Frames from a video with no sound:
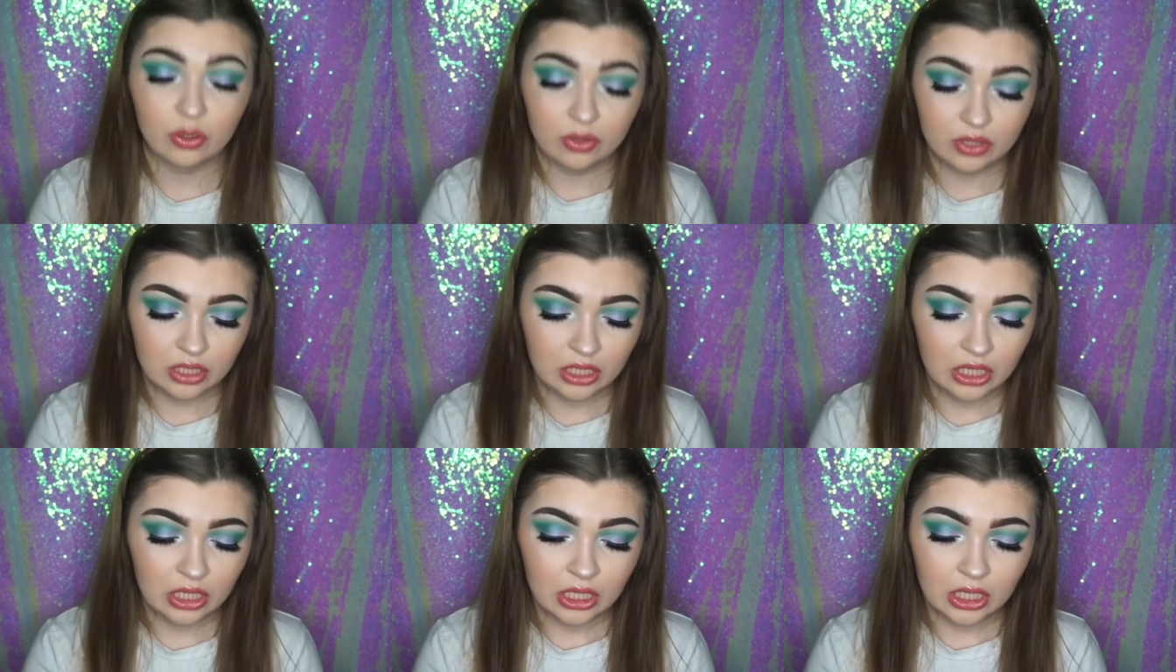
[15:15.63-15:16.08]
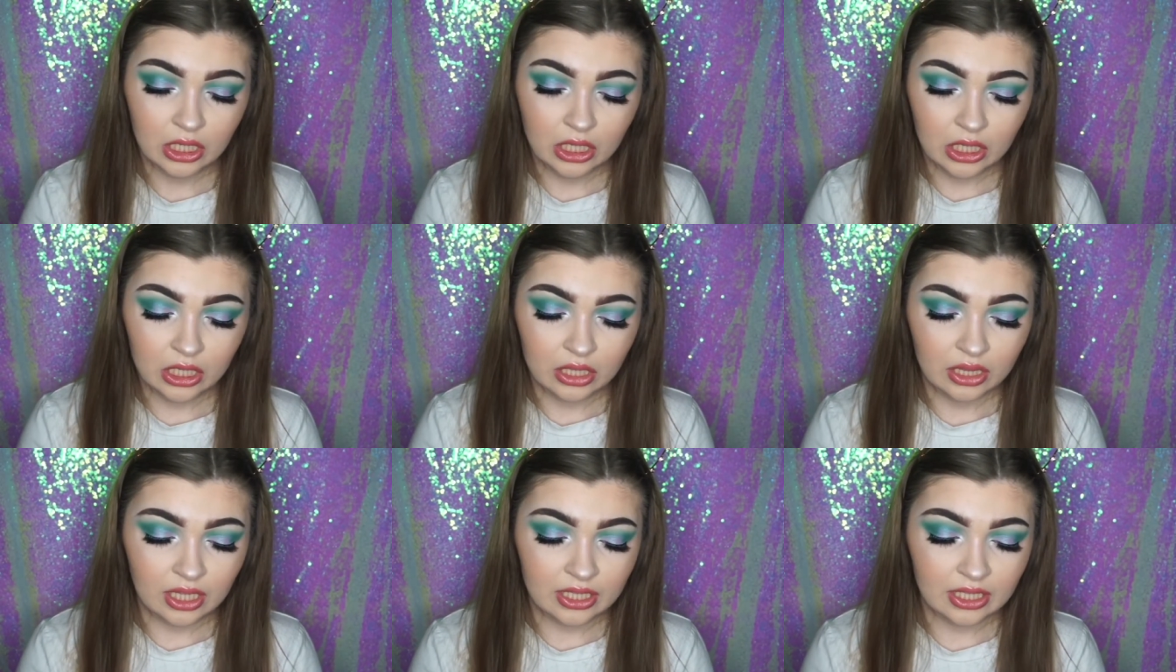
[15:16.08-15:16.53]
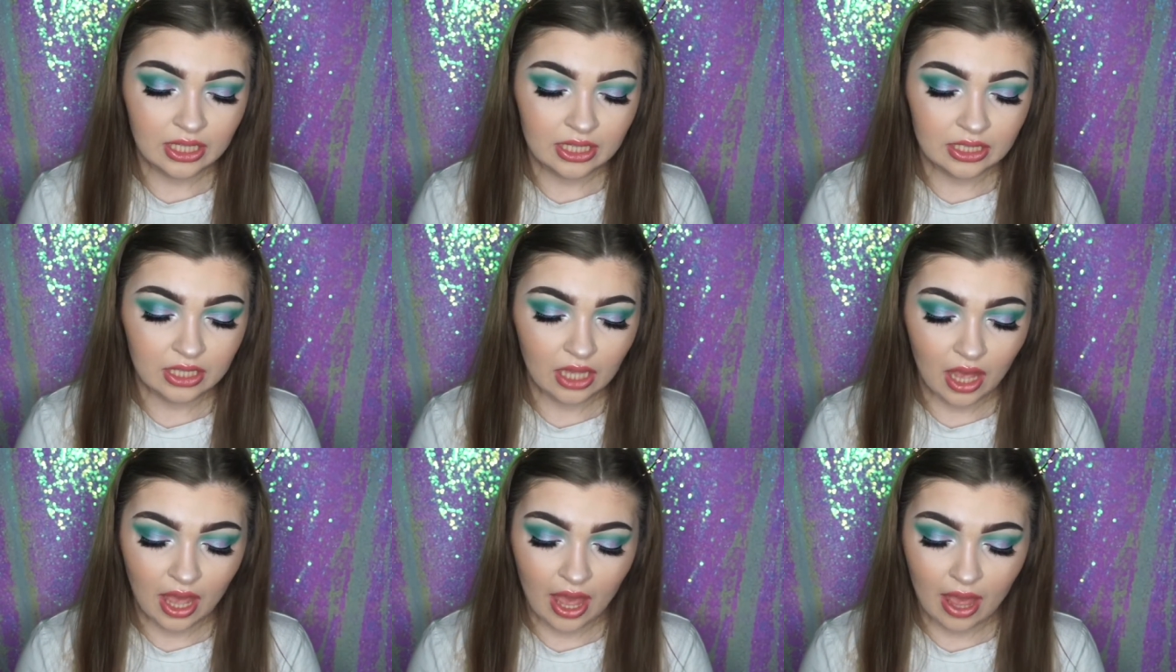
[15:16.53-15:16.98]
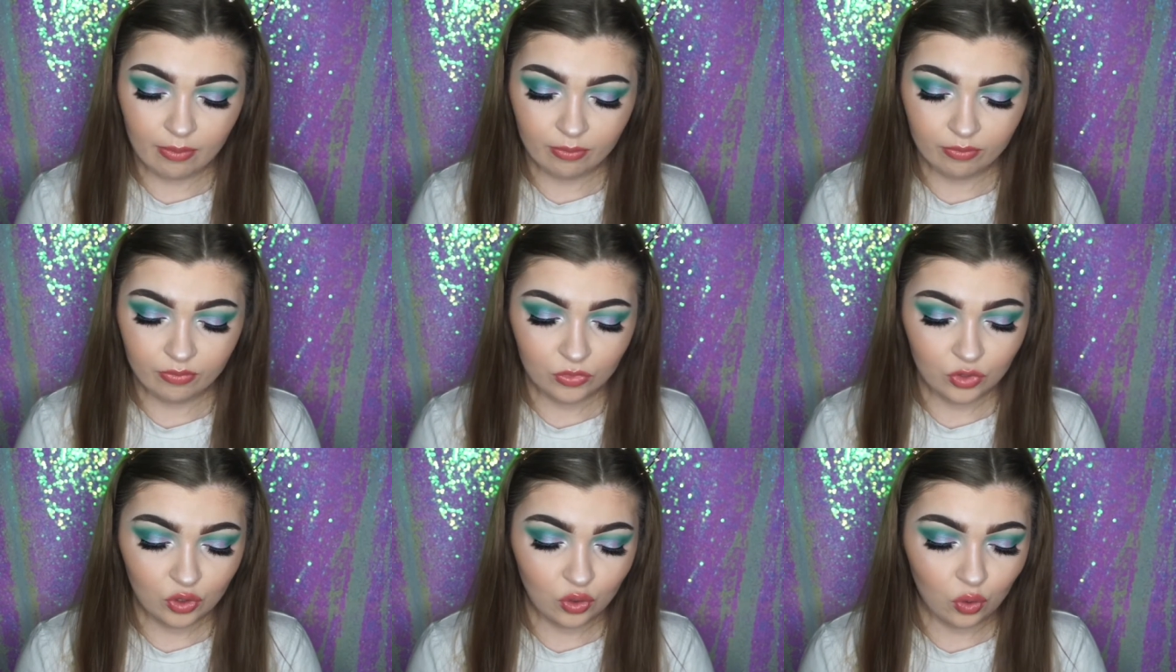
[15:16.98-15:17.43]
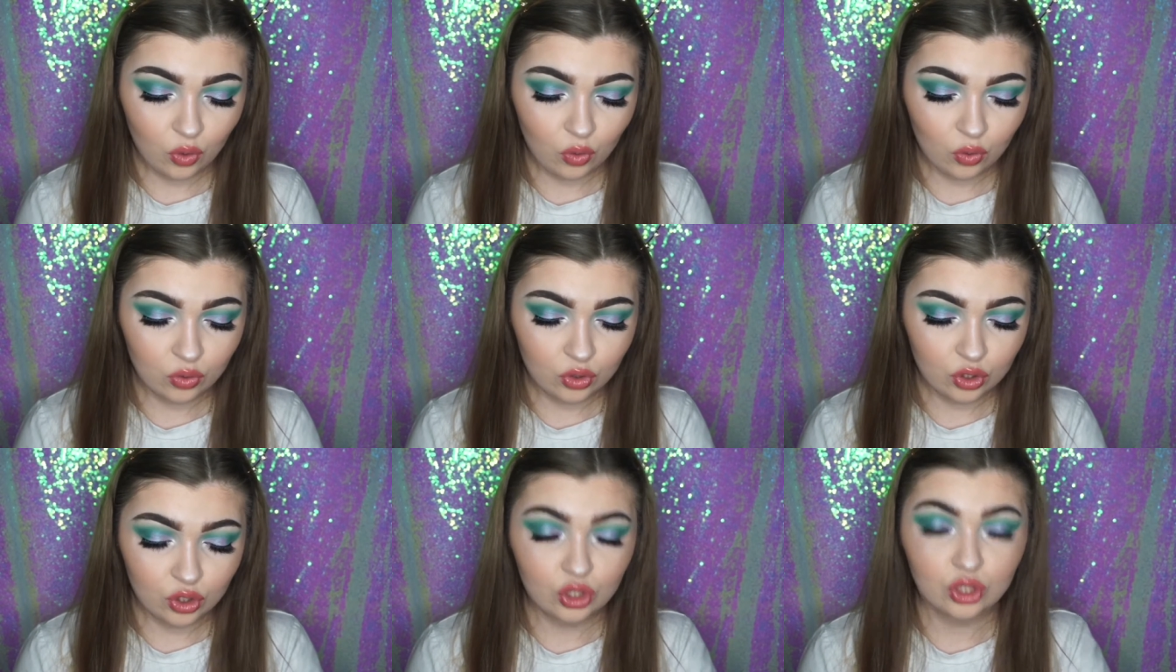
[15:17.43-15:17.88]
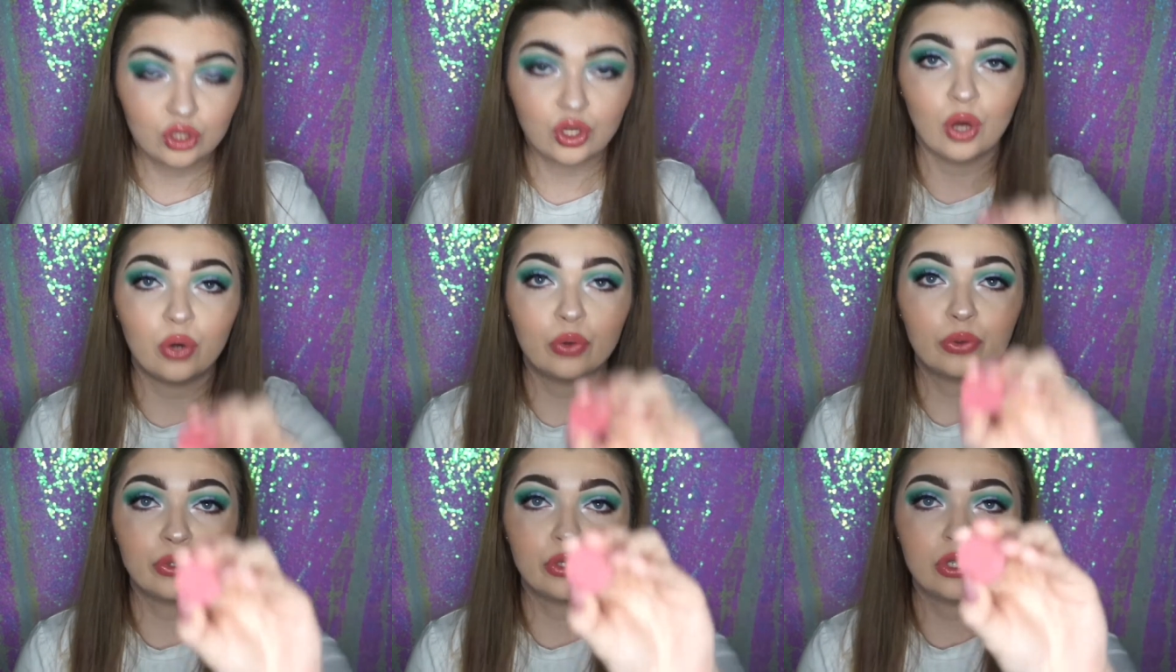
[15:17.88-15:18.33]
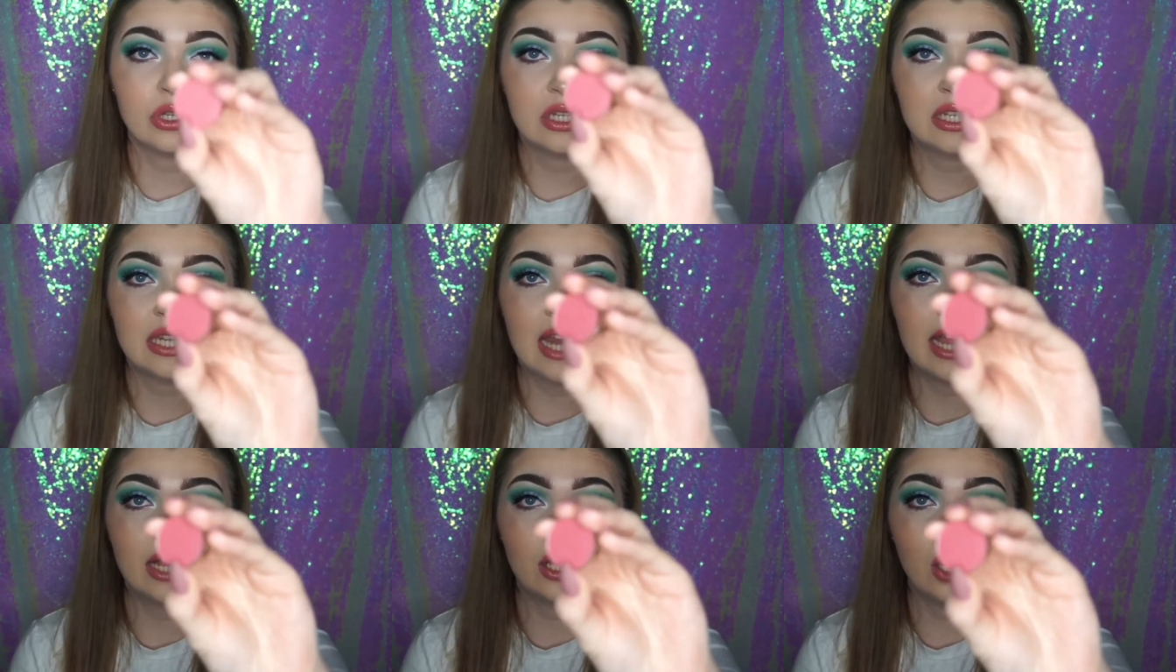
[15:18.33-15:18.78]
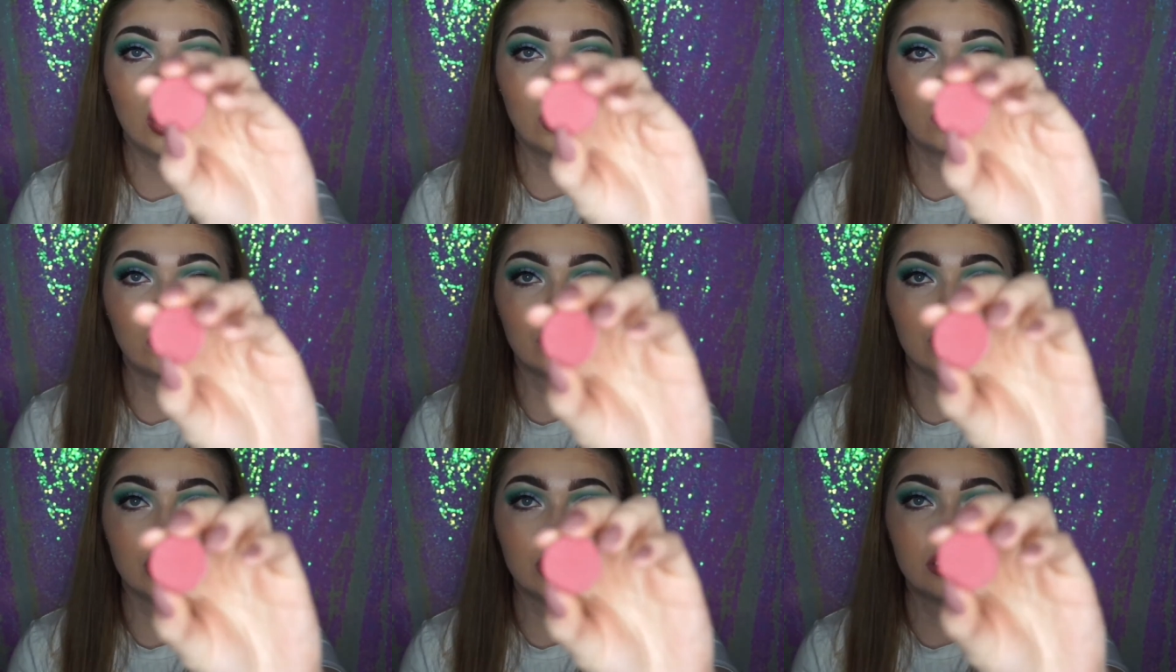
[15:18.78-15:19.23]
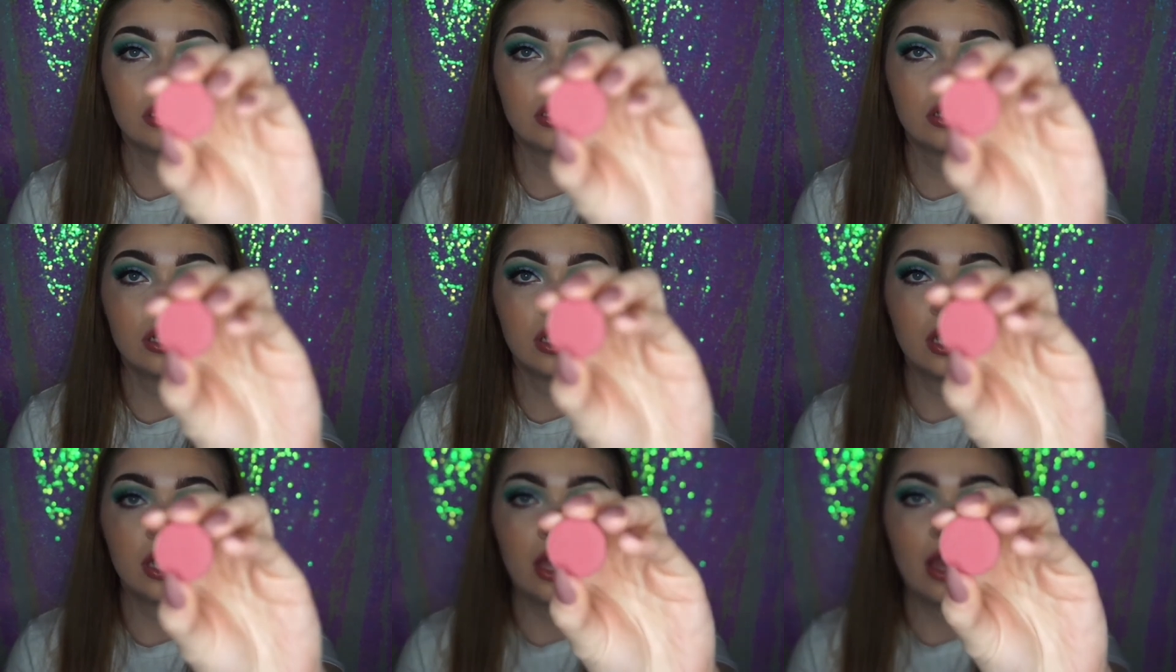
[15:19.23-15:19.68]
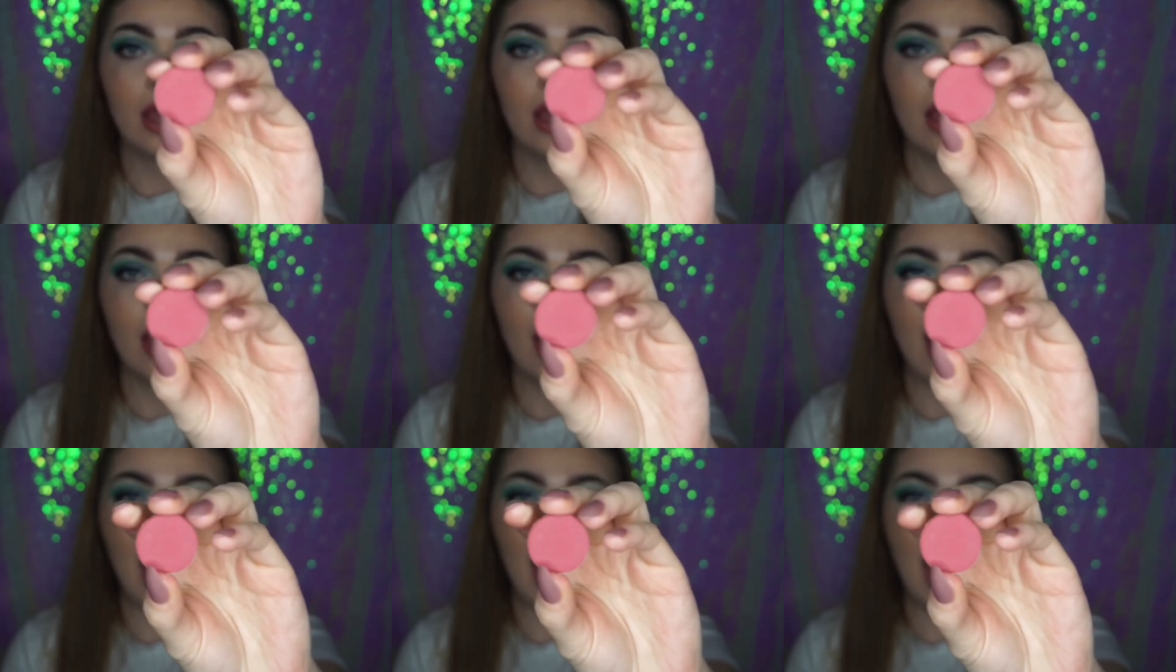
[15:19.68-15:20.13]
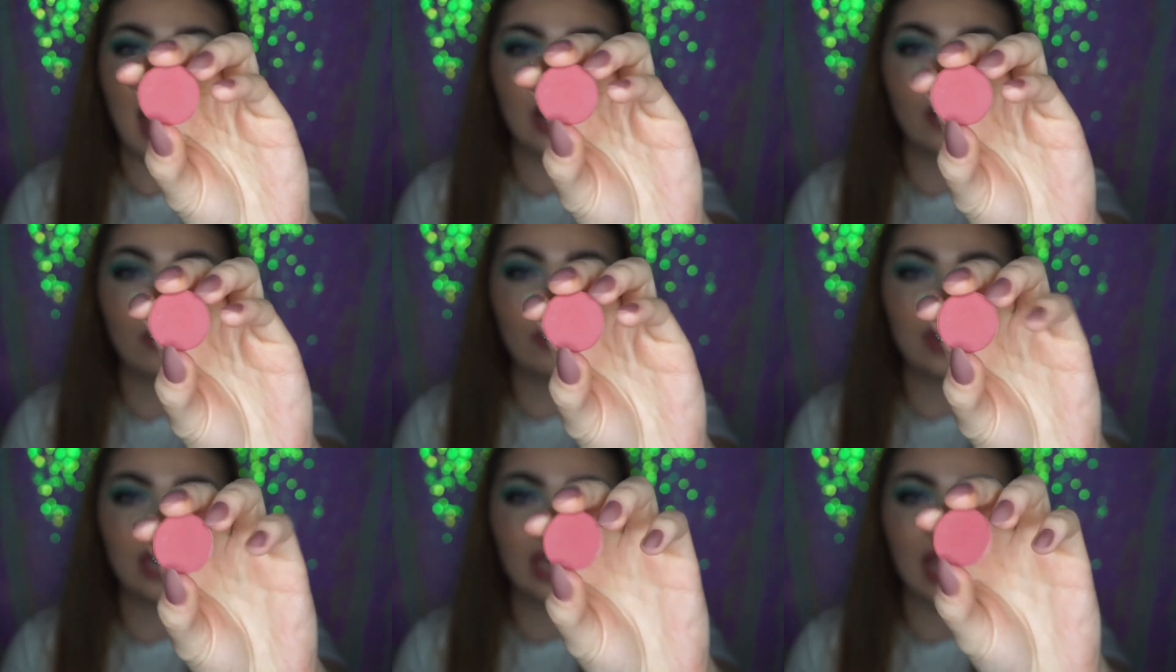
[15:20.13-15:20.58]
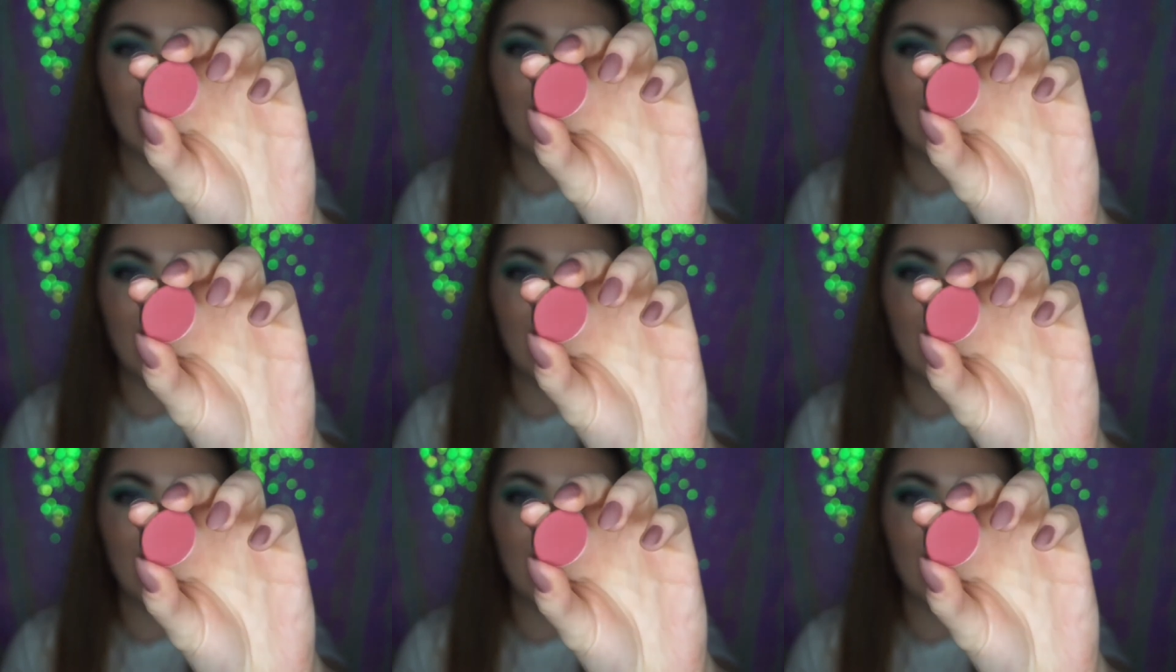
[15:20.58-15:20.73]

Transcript: think This is um, called Gold, Stay Golden. I don't think I